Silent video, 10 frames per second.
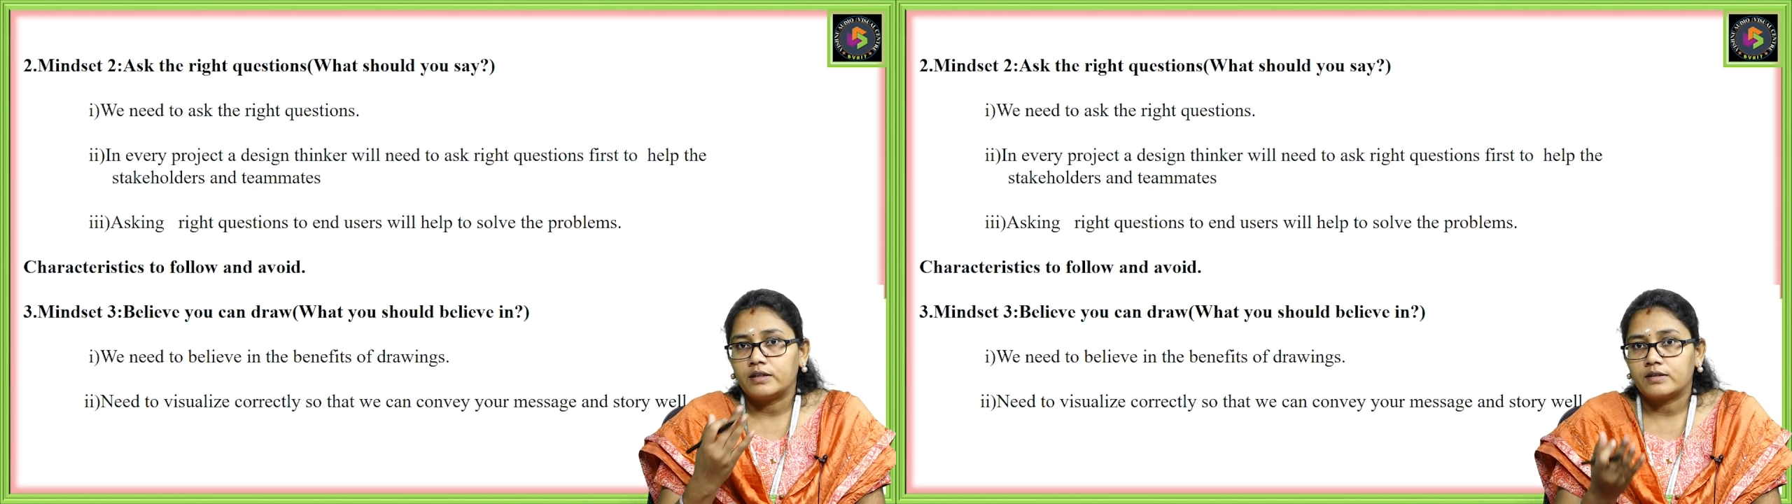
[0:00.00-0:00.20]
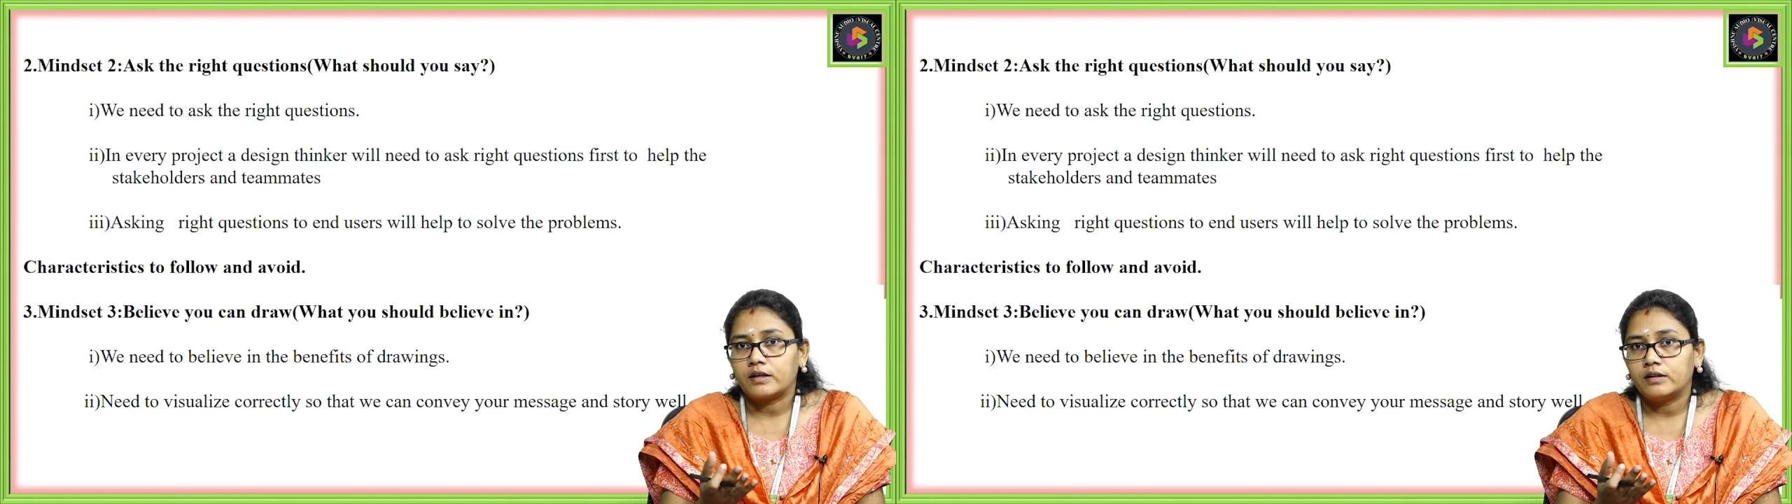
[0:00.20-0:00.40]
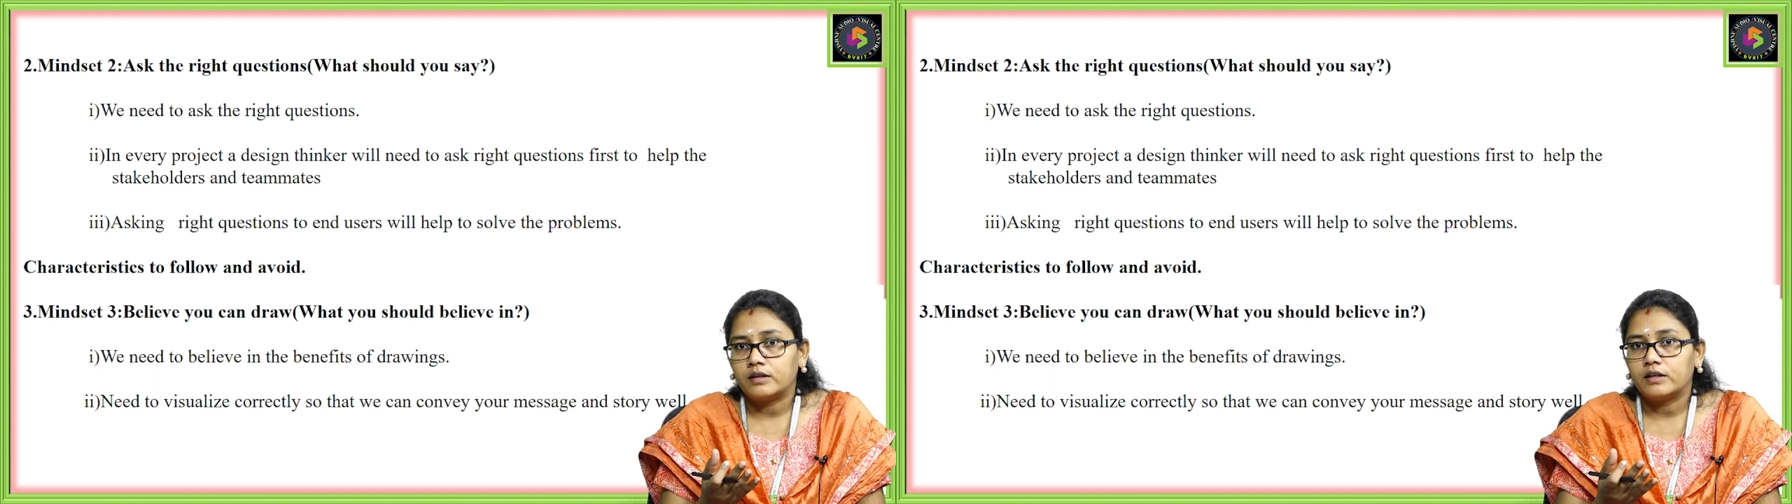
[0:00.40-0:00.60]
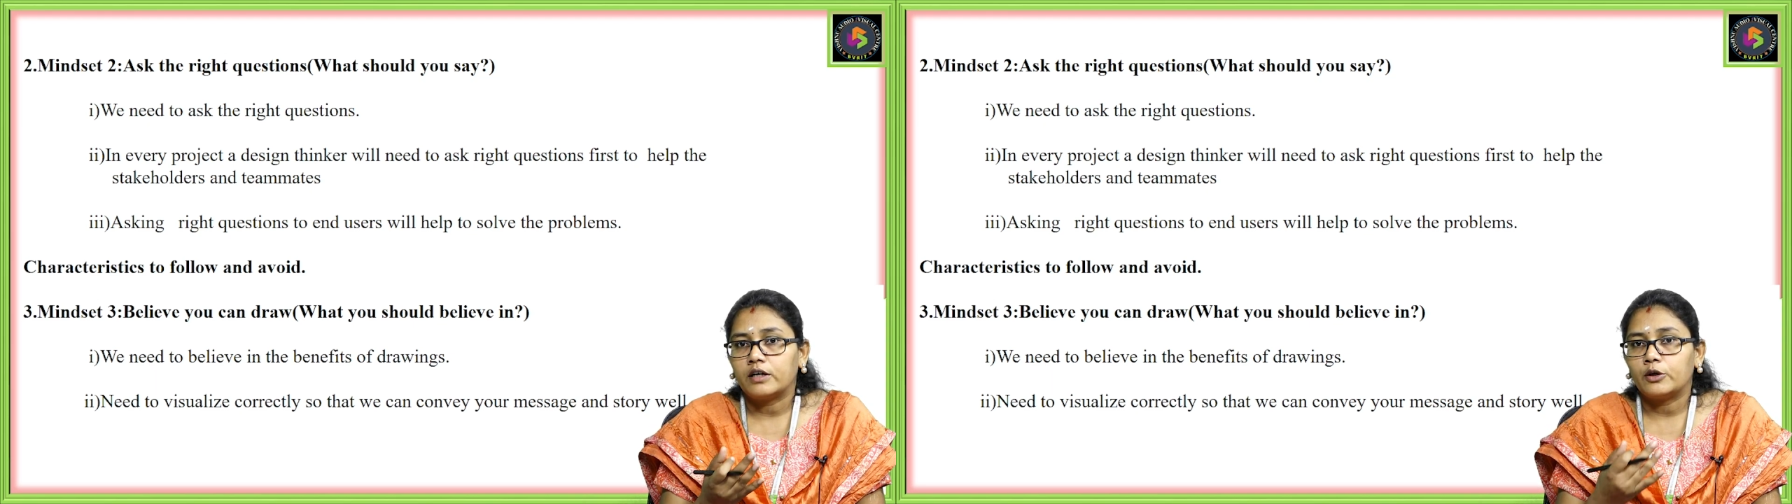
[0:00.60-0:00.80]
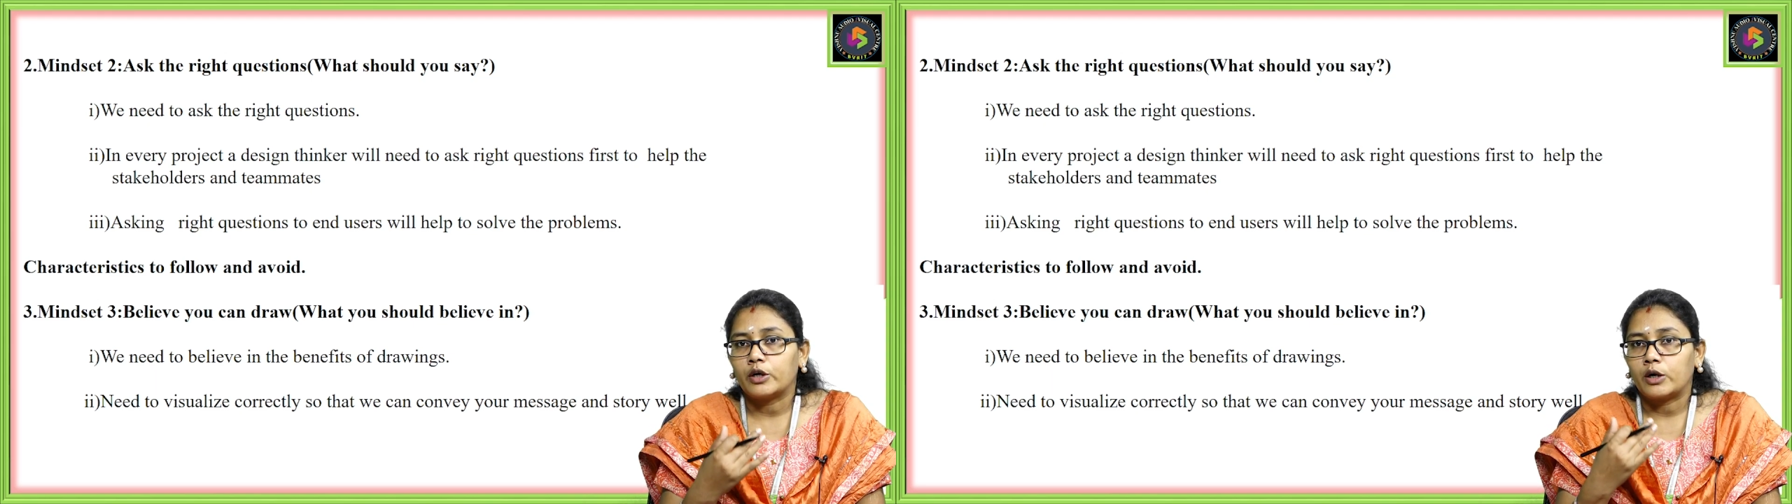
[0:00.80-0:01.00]
design
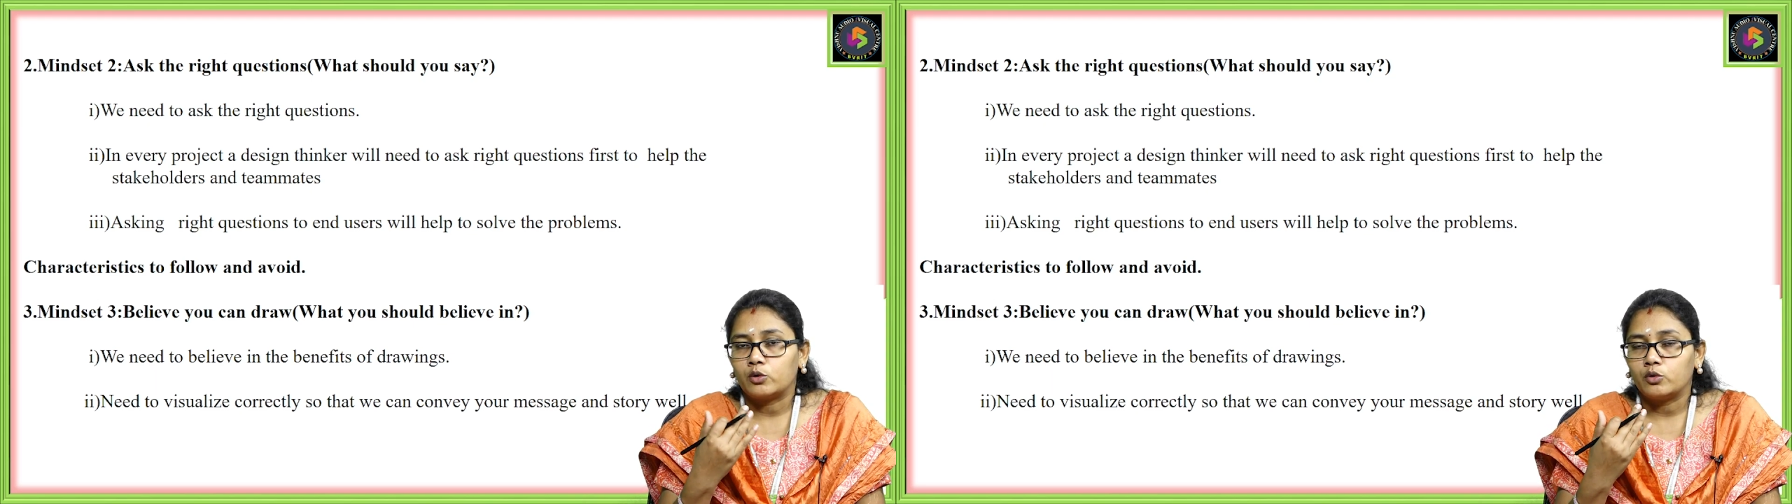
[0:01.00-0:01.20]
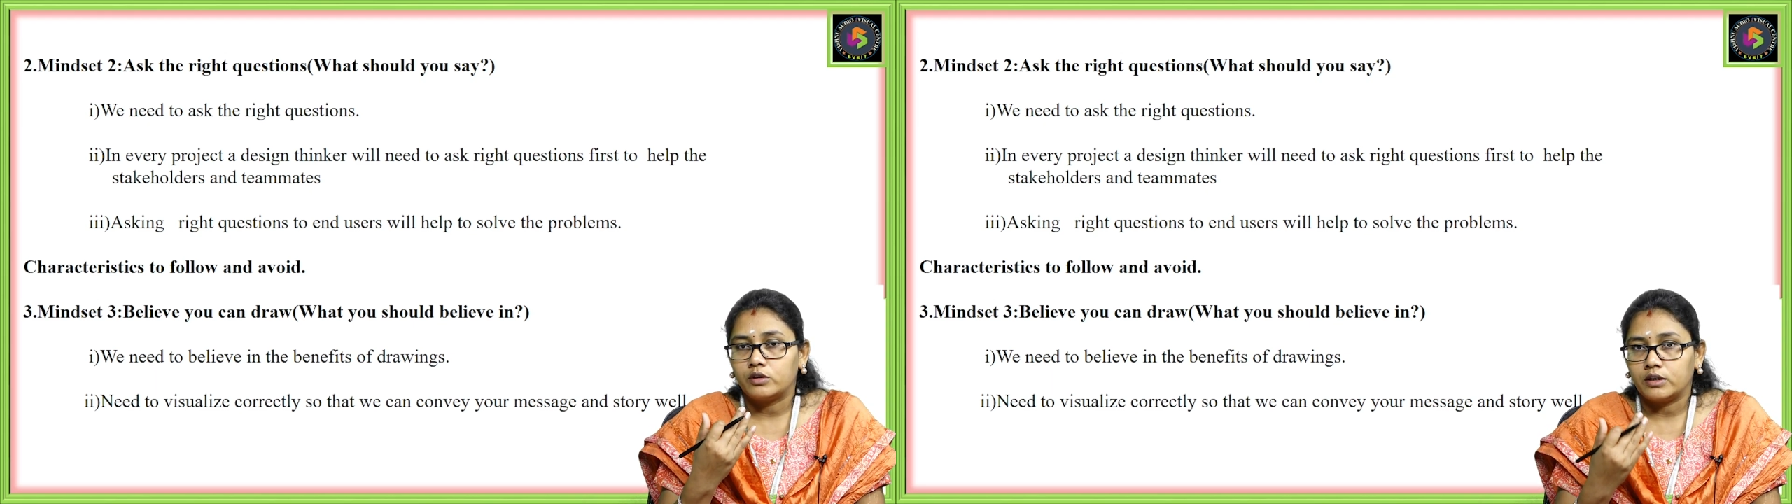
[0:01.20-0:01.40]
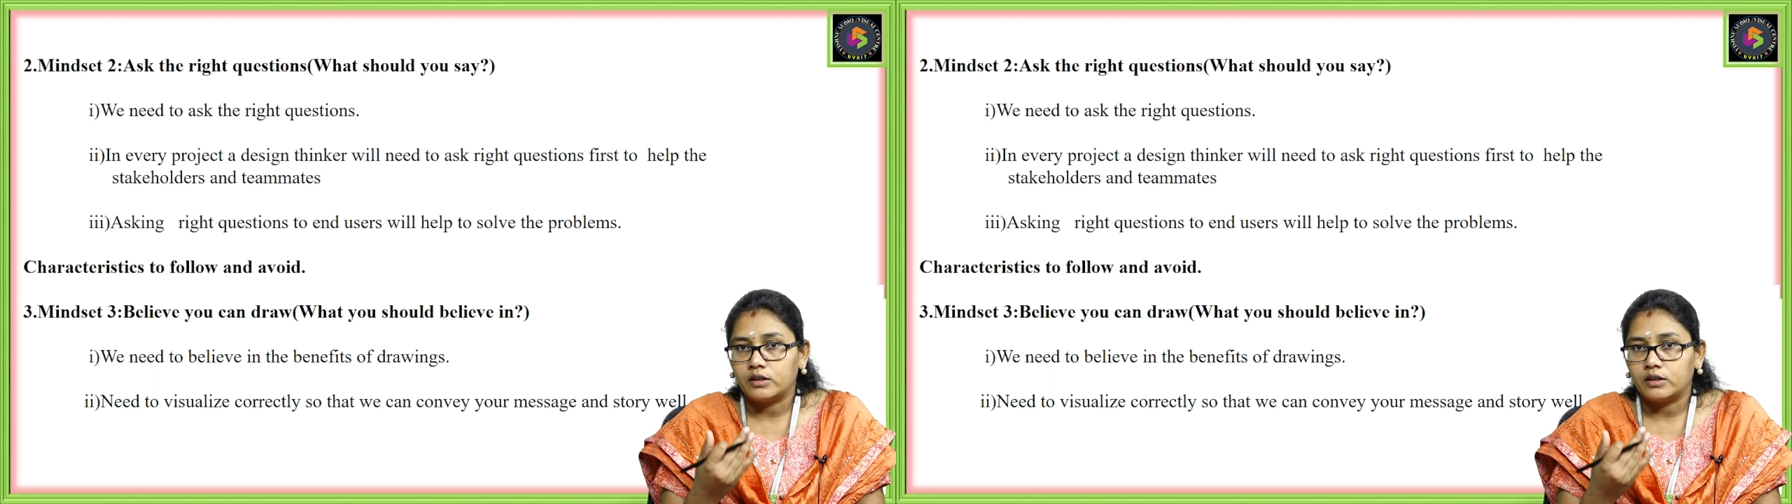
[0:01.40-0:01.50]
thinker, you have to